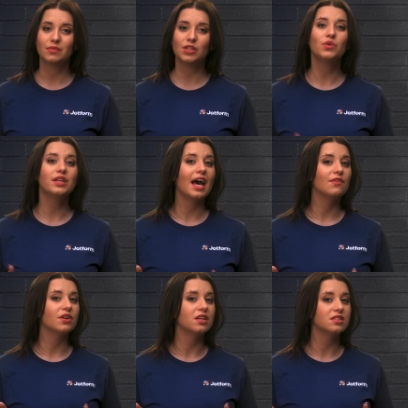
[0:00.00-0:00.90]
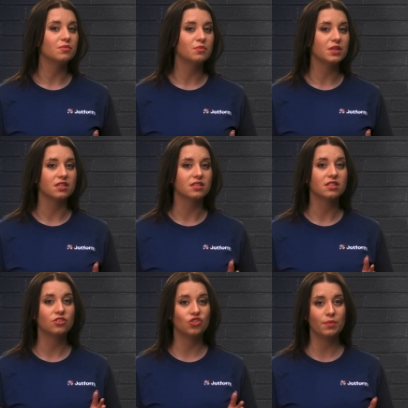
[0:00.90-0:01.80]
You can have a custom
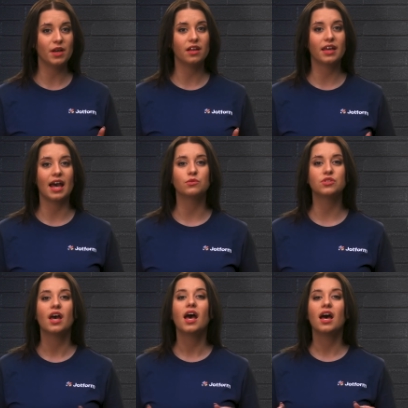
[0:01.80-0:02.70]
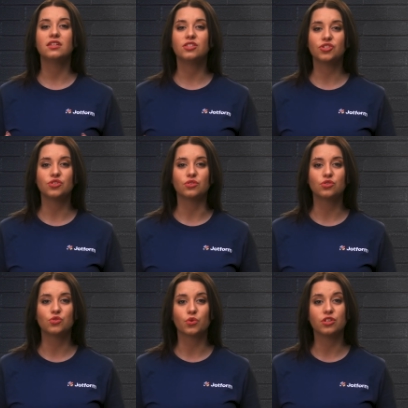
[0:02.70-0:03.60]
business Gmail account, additional
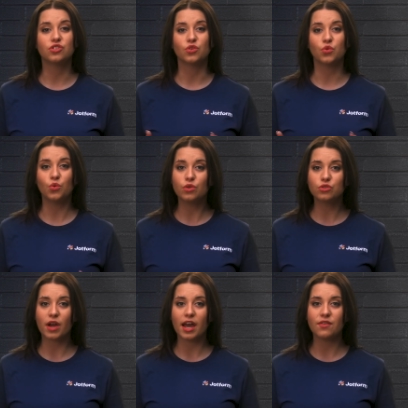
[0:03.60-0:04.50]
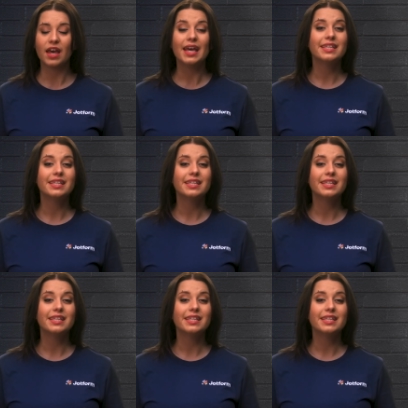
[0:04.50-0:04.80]
storage in Google Drive,